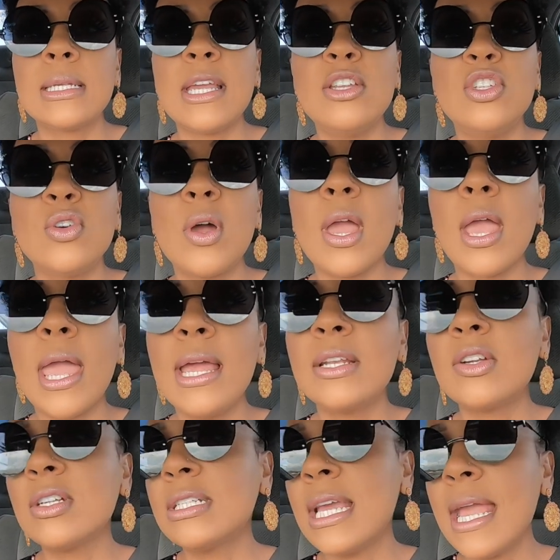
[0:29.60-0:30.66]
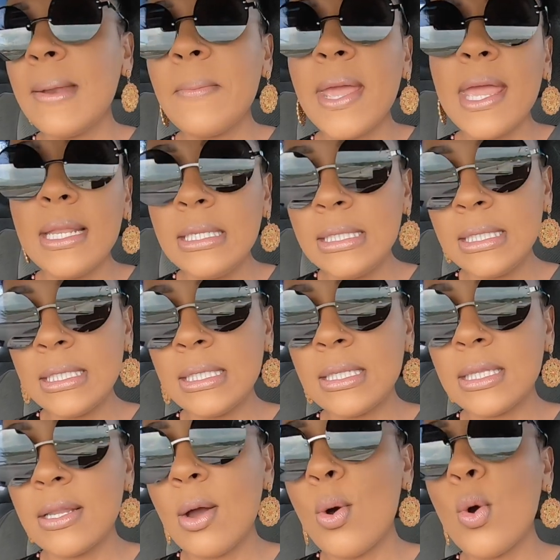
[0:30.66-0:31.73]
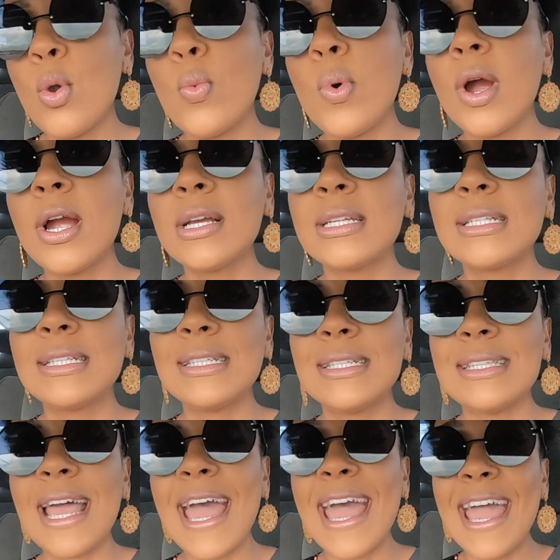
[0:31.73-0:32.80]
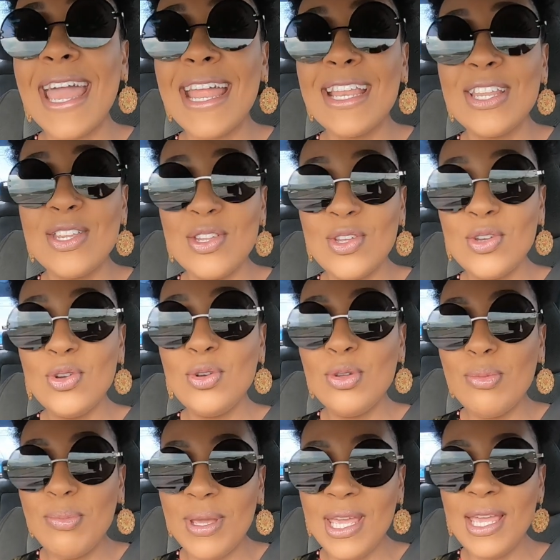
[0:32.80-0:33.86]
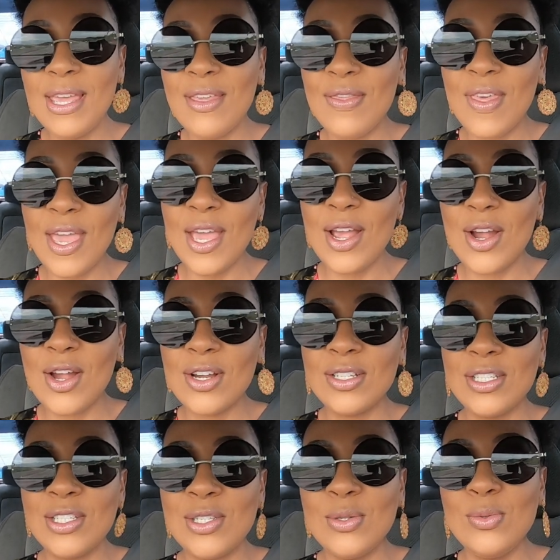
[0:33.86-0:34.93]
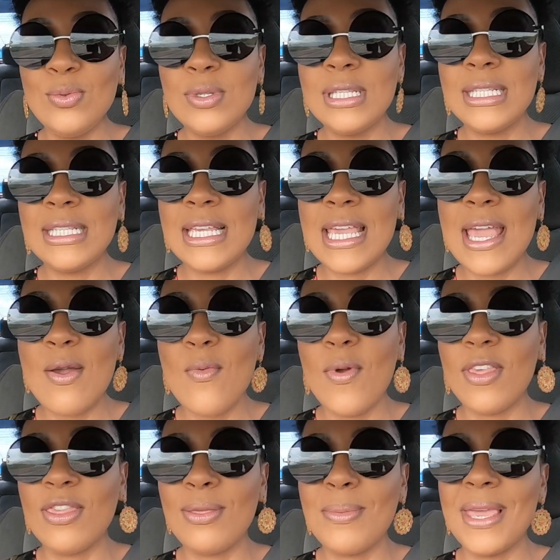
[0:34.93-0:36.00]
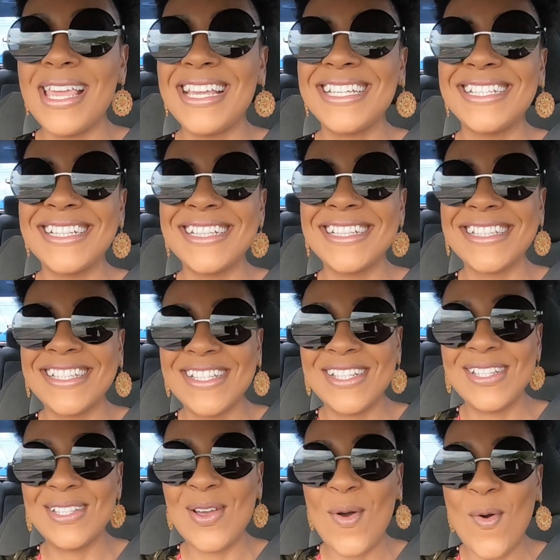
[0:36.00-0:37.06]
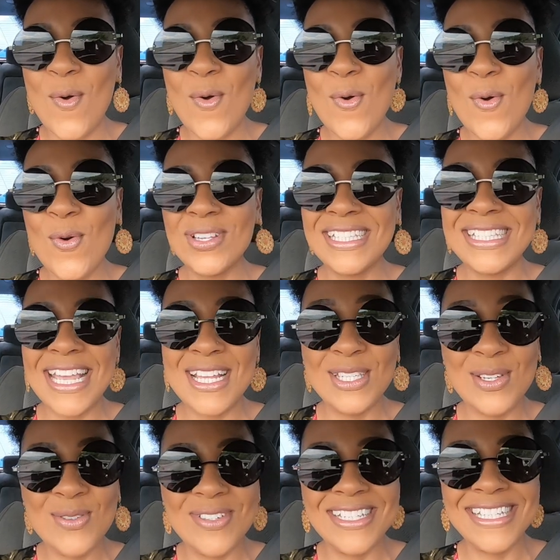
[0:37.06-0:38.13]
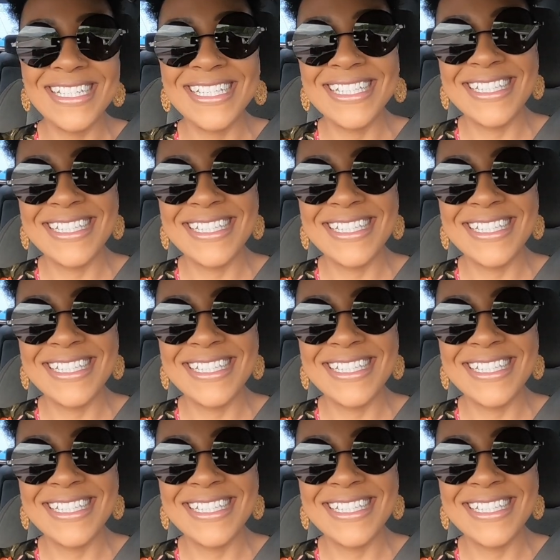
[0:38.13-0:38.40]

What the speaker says: enjoying entertainment, the whole work, and you'll be there to see it with me. So stay tuned.